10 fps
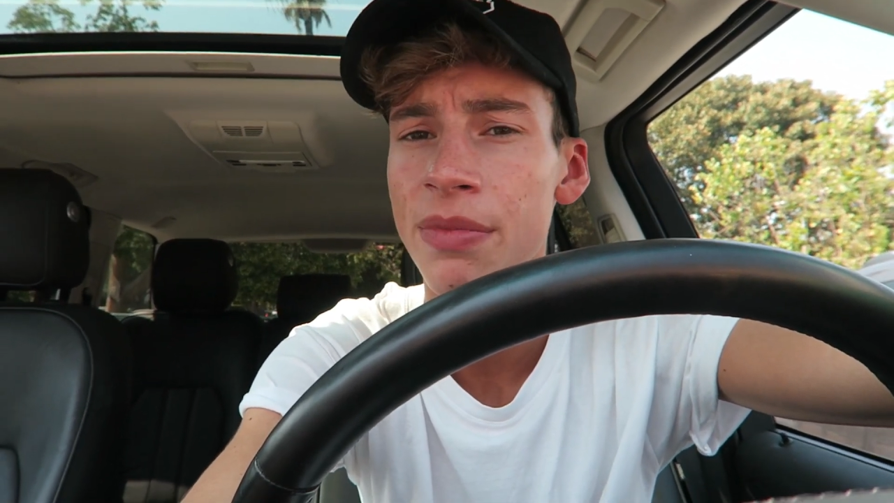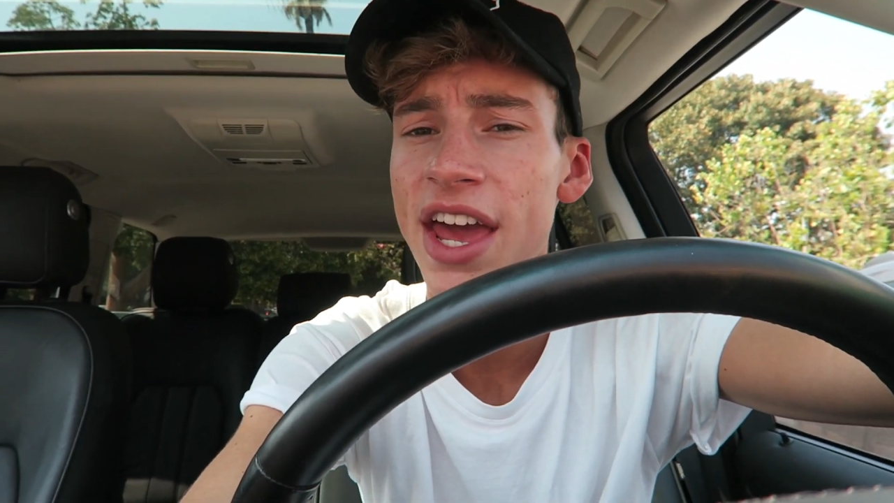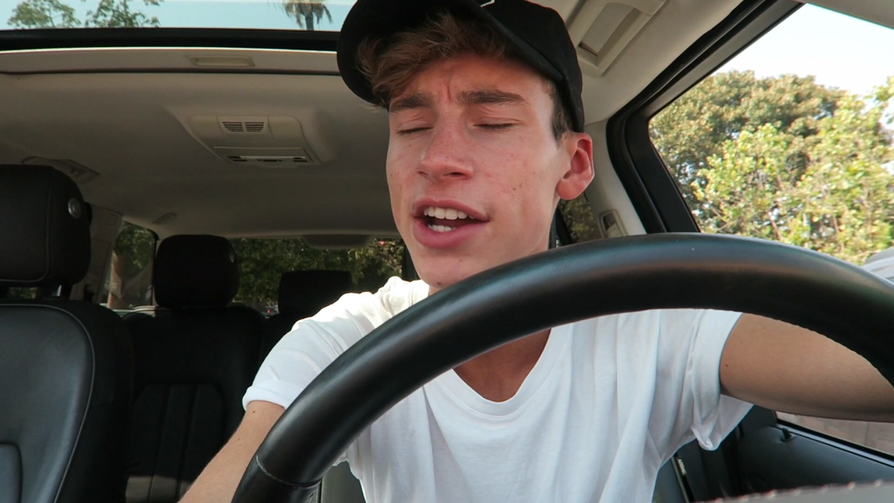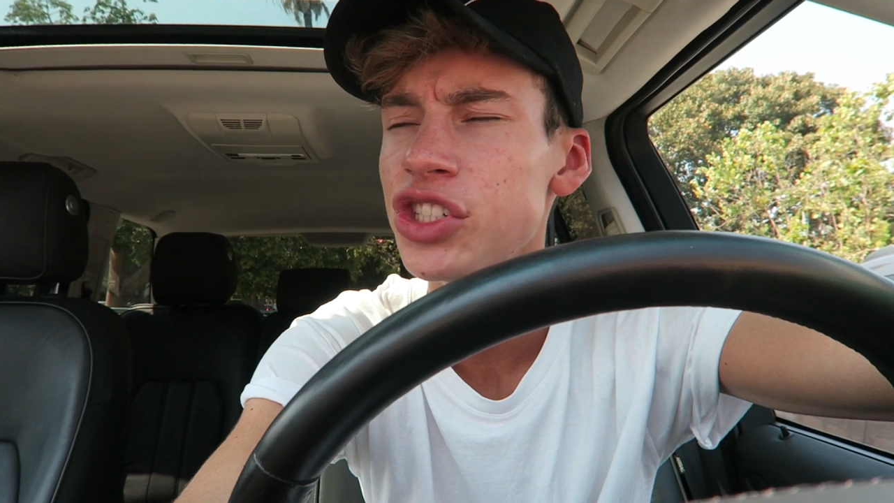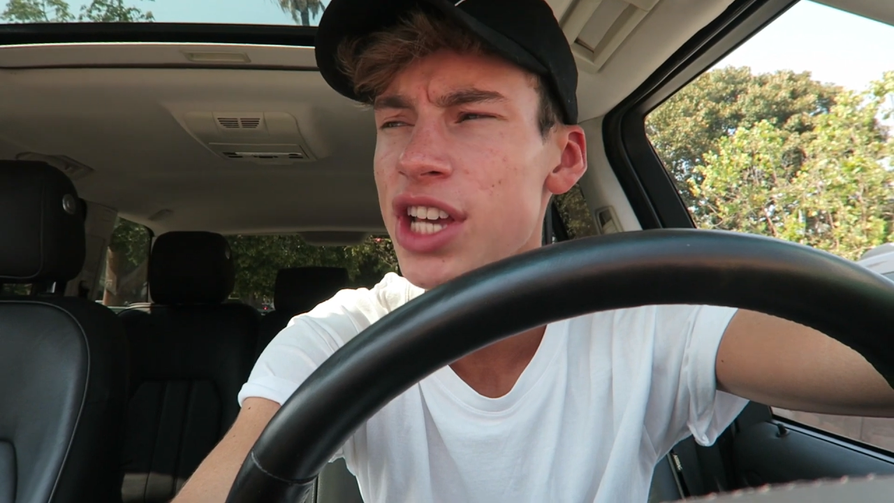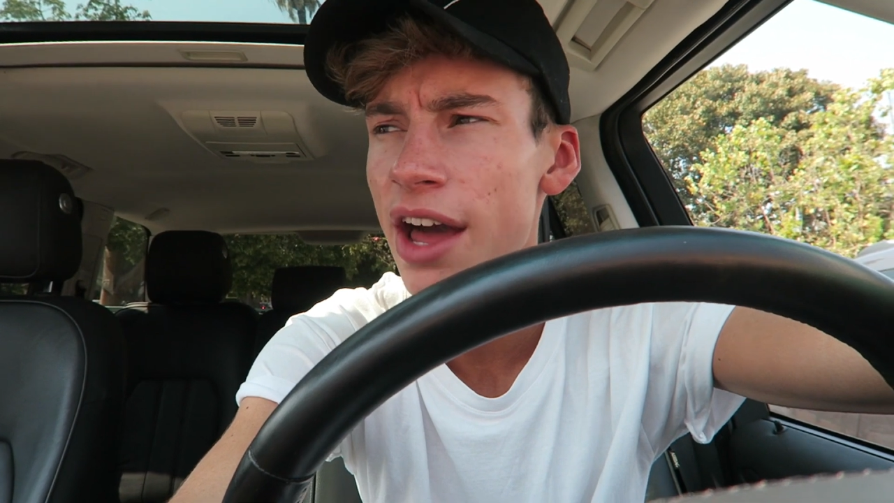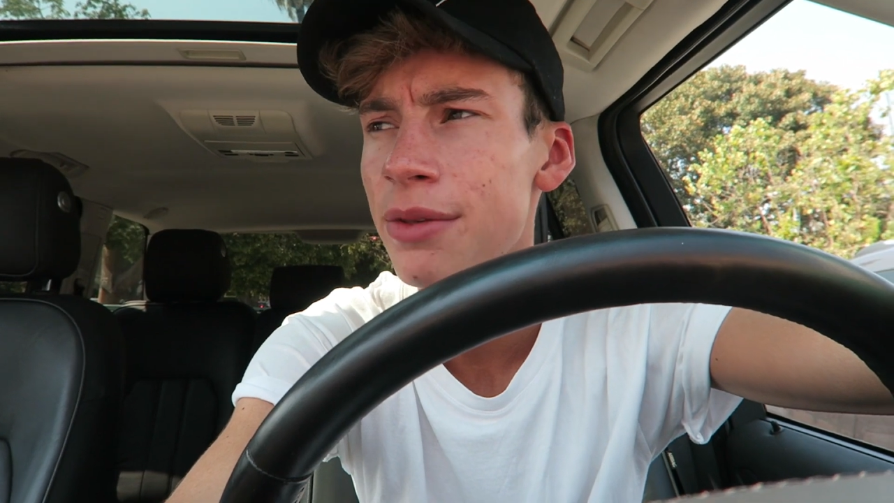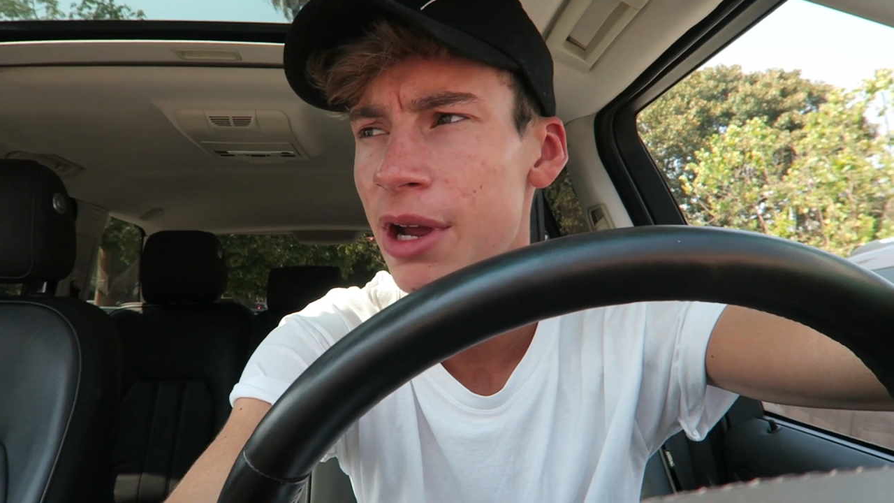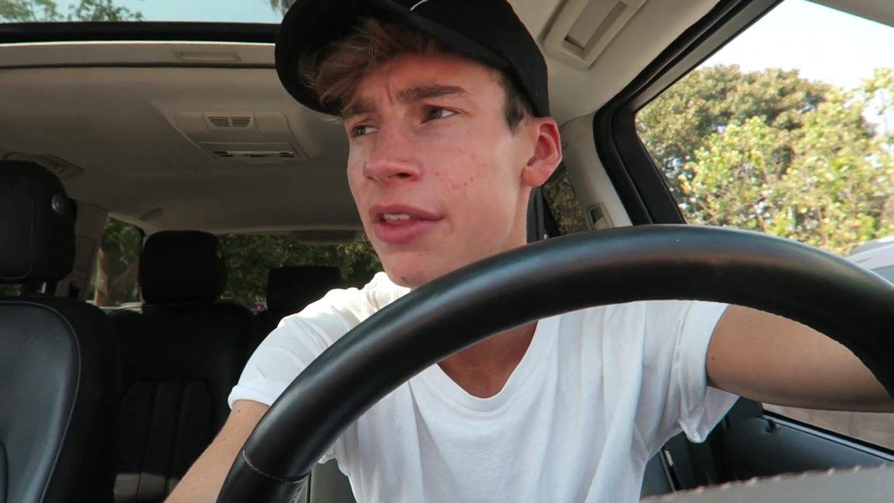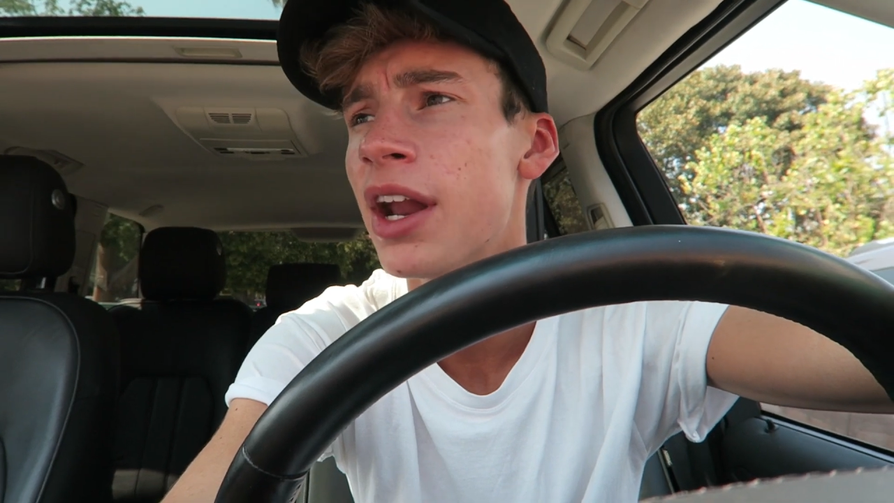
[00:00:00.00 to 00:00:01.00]
They actually had
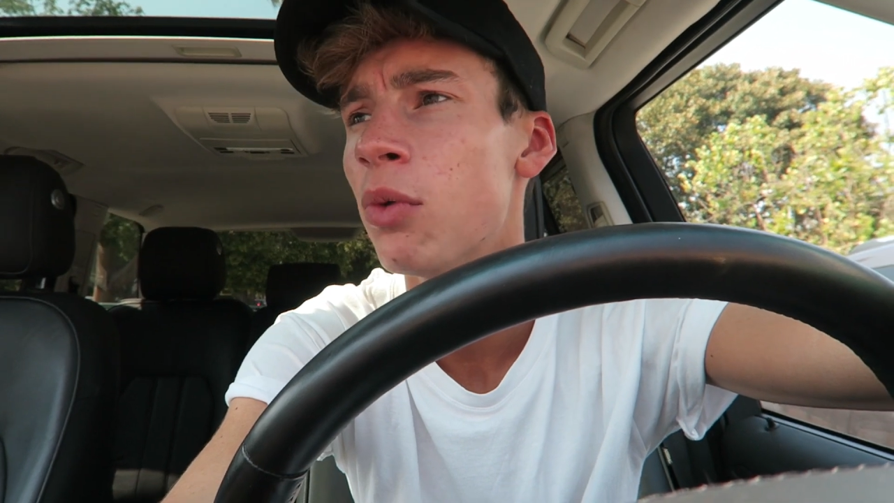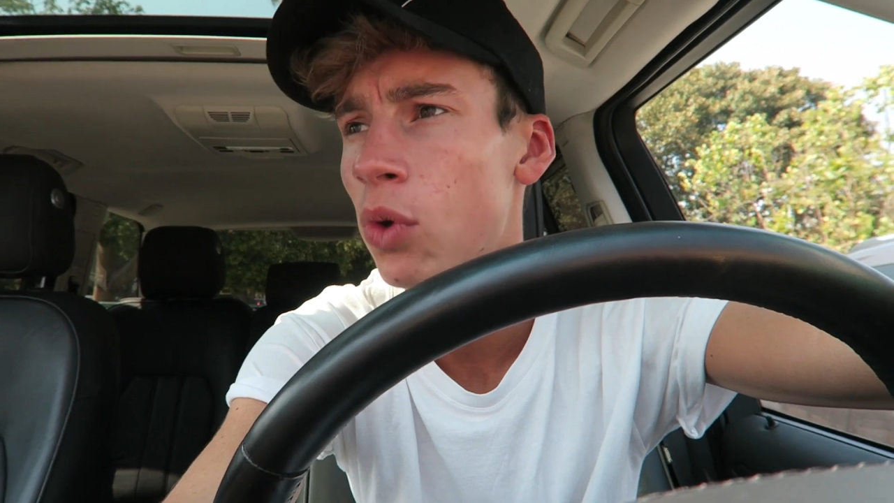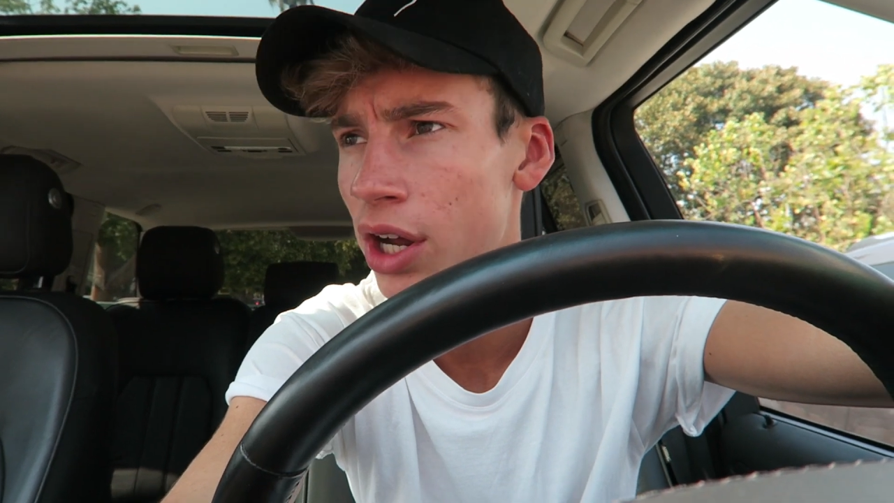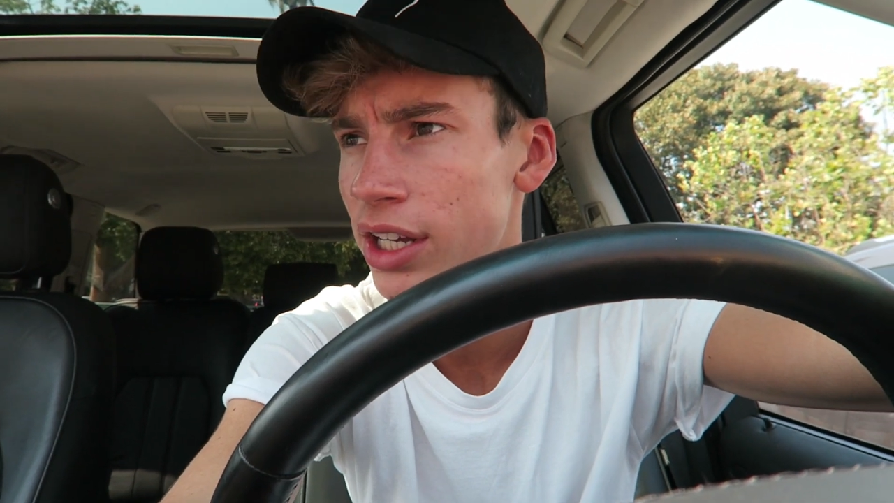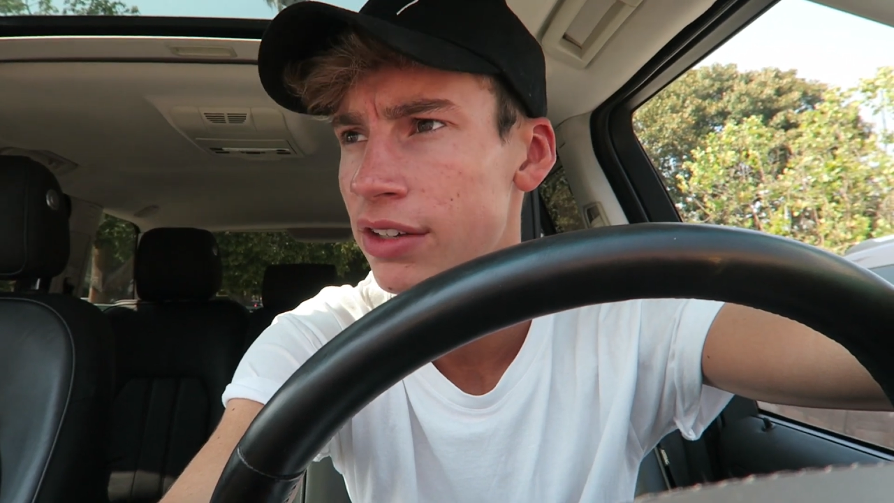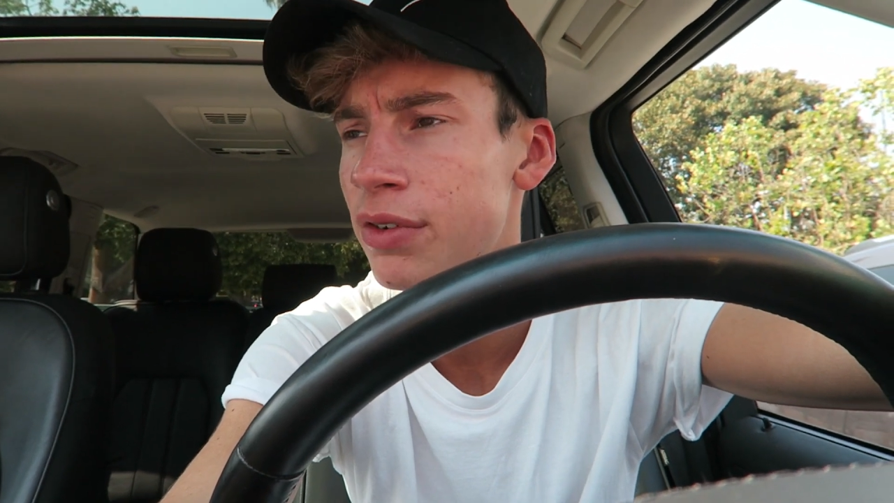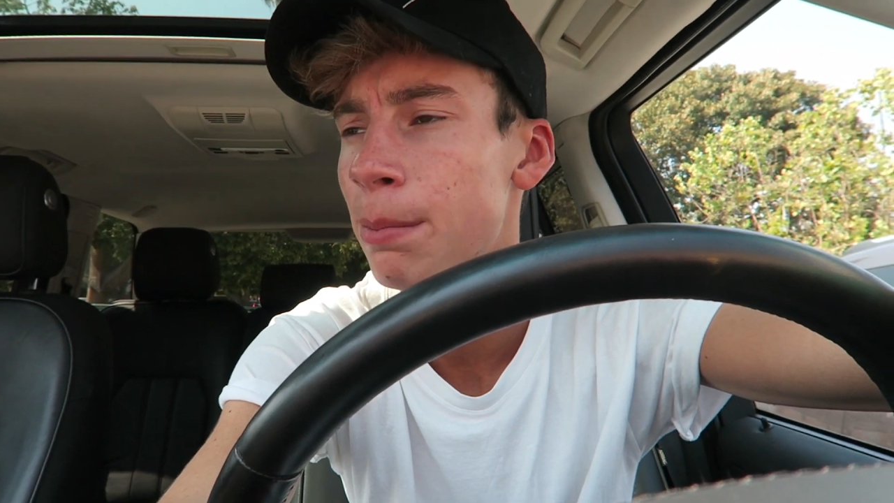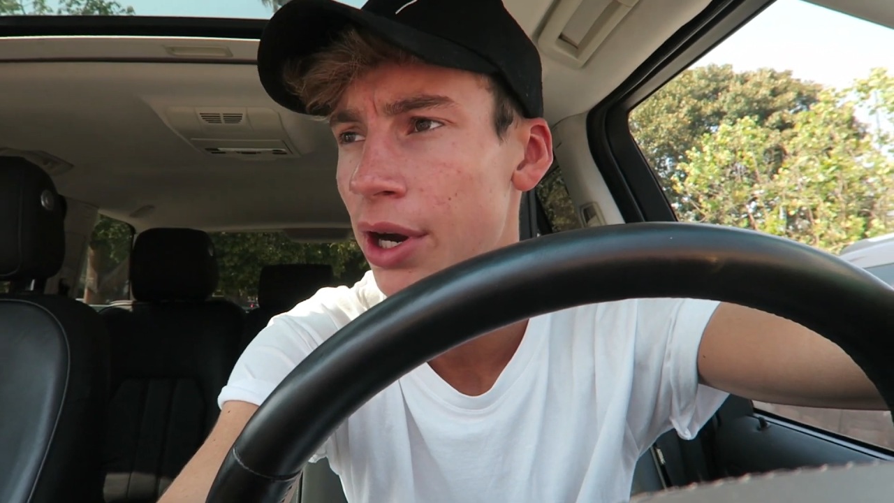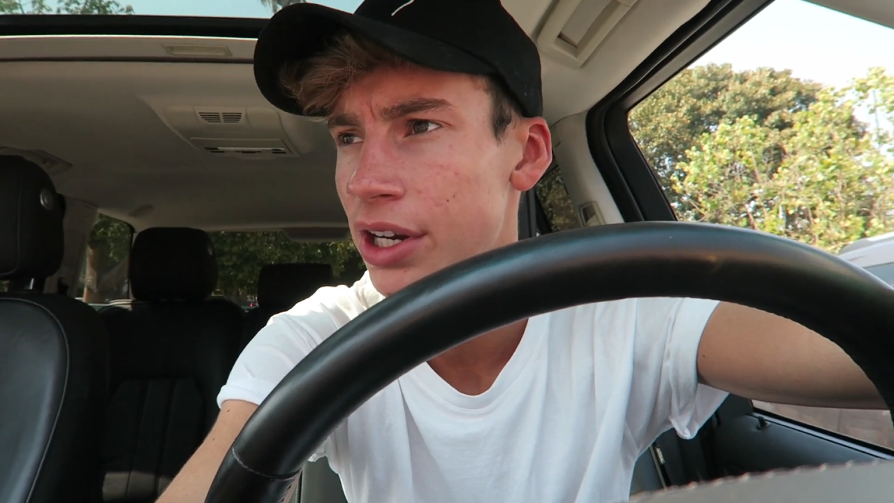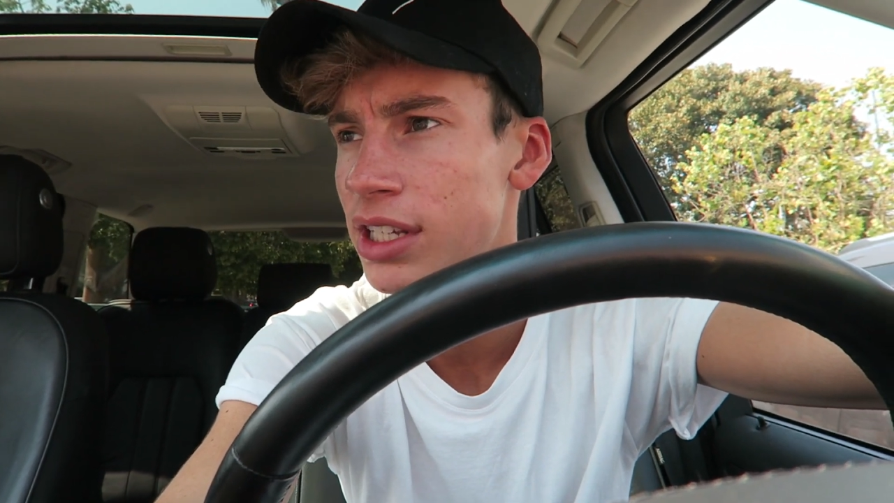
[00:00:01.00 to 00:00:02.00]
the pair that I wanted
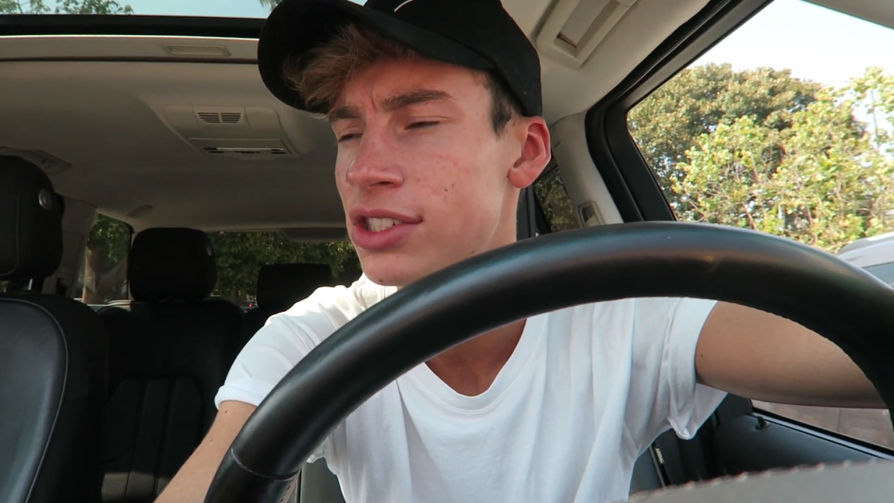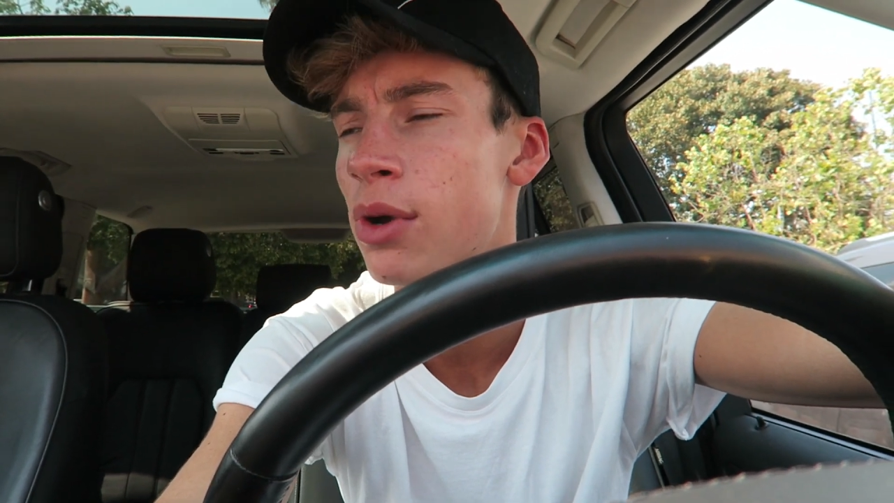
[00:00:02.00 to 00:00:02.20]
from Barney,